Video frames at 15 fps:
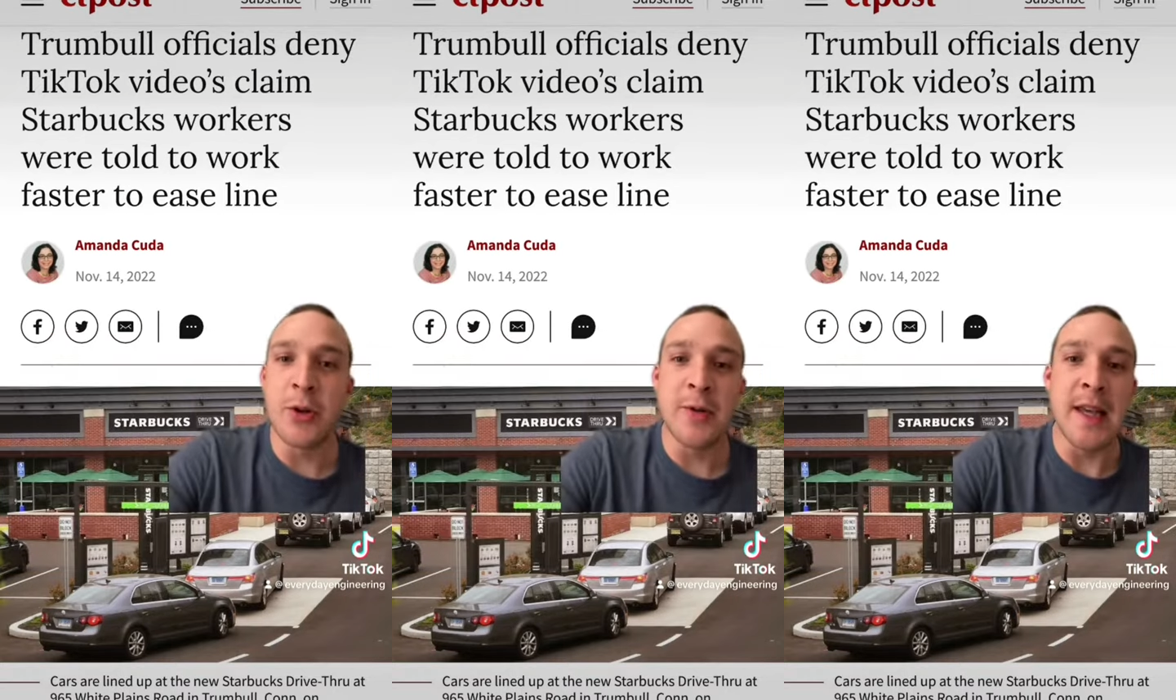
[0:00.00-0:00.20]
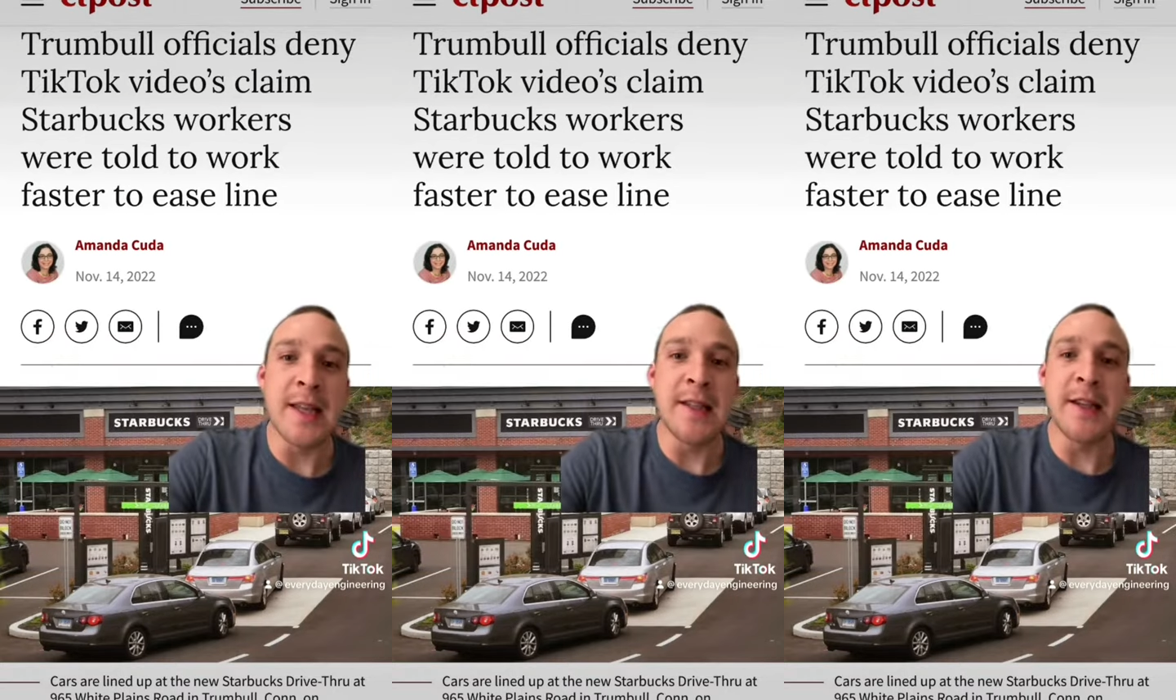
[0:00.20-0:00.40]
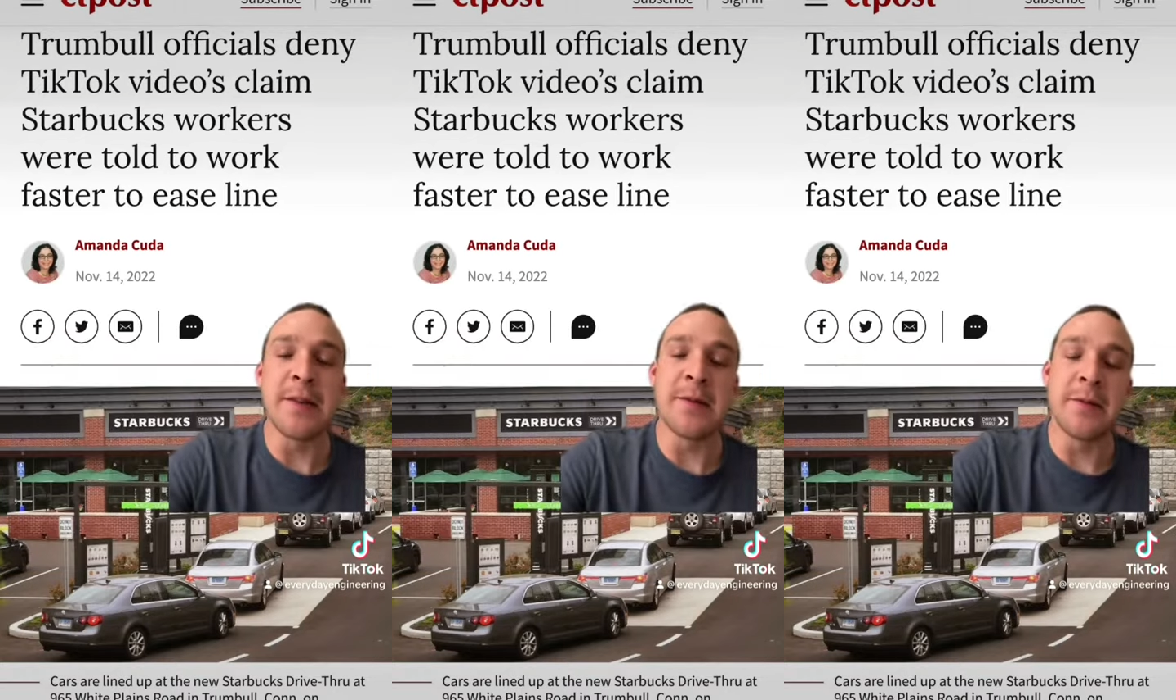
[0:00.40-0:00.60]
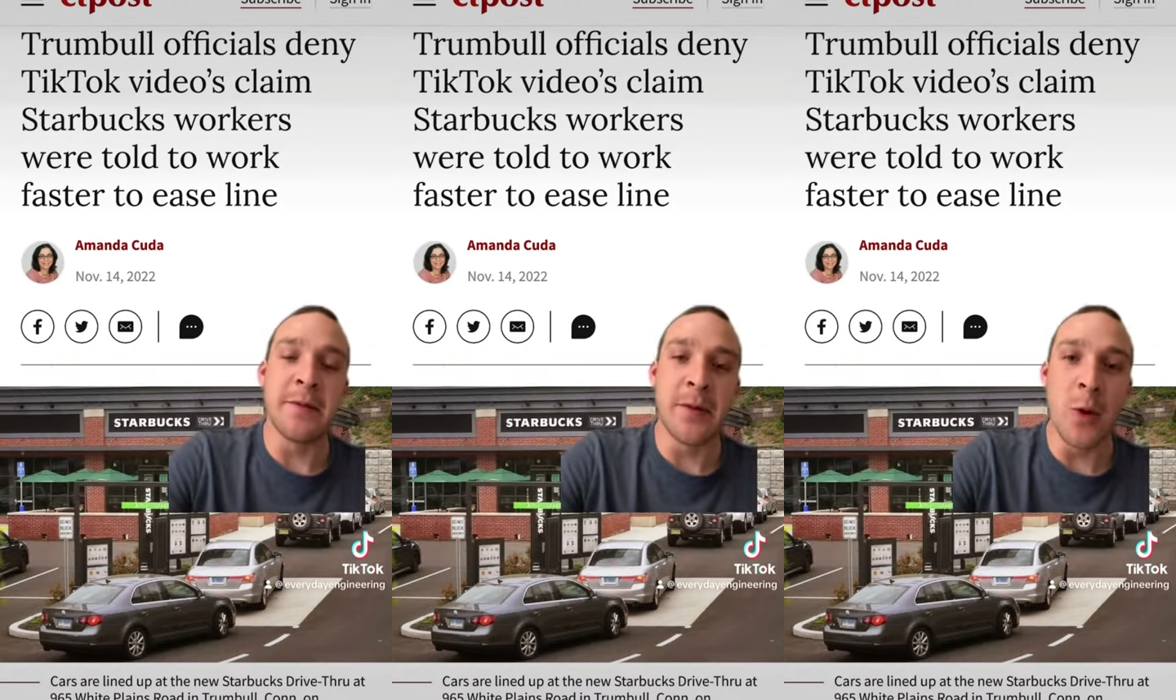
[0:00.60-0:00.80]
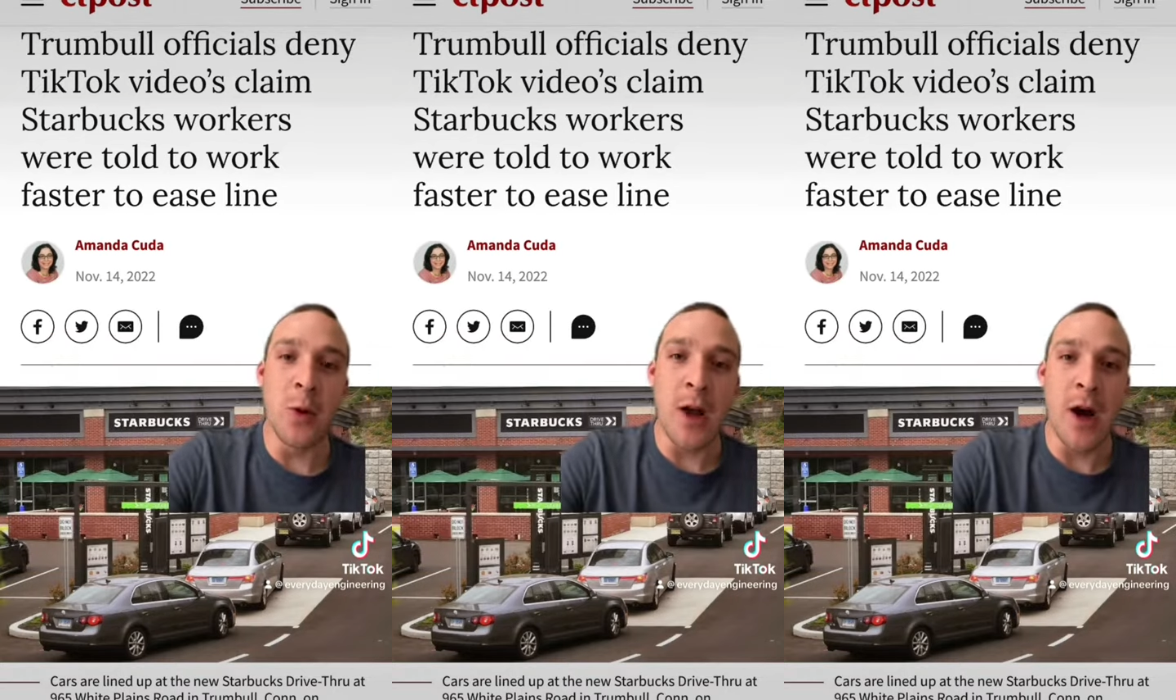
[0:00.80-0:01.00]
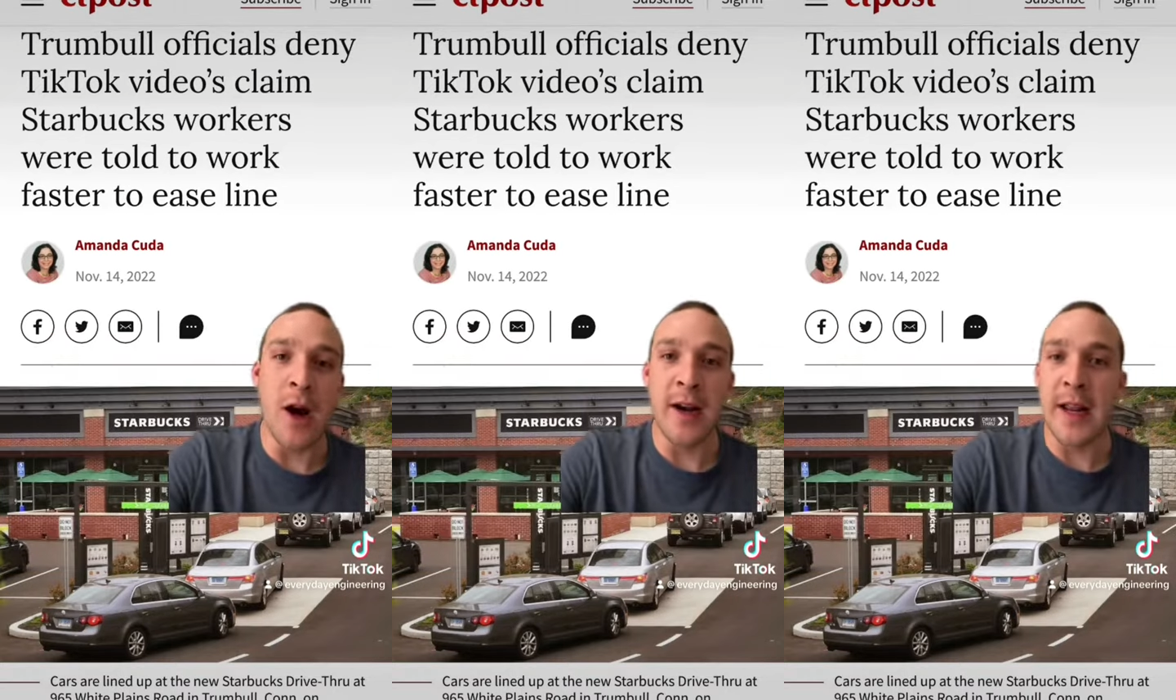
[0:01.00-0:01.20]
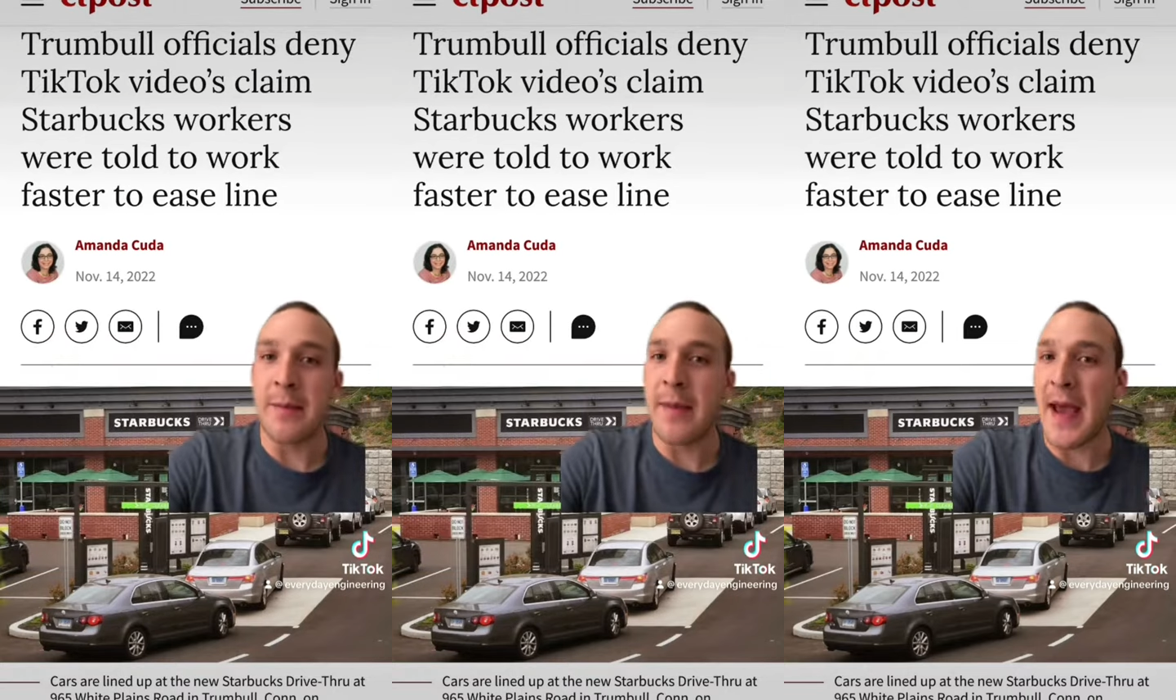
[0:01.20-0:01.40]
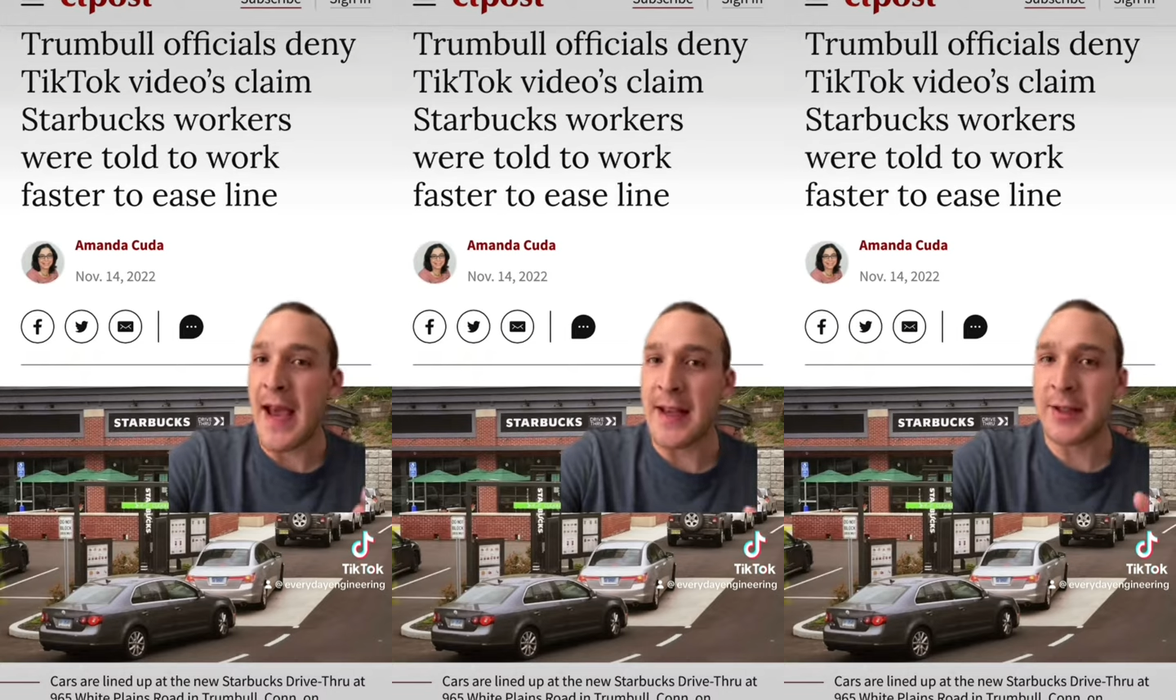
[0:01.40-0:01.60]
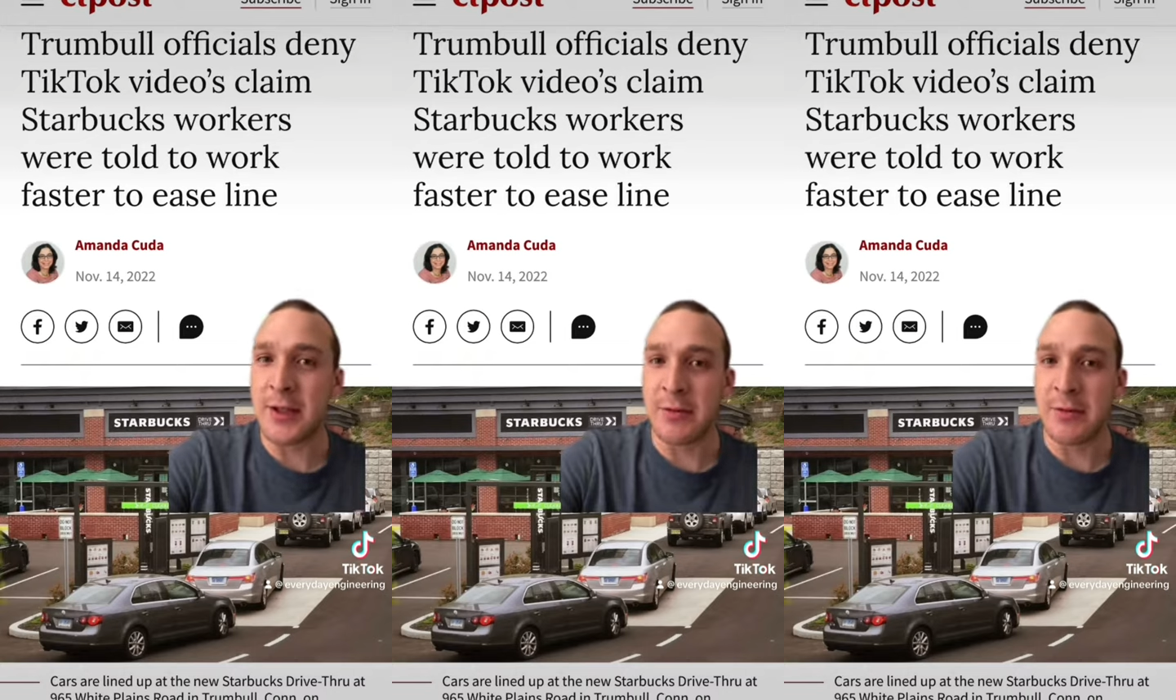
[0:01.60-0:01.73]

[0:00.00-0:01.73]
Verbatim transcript: they didn't vote on and pass a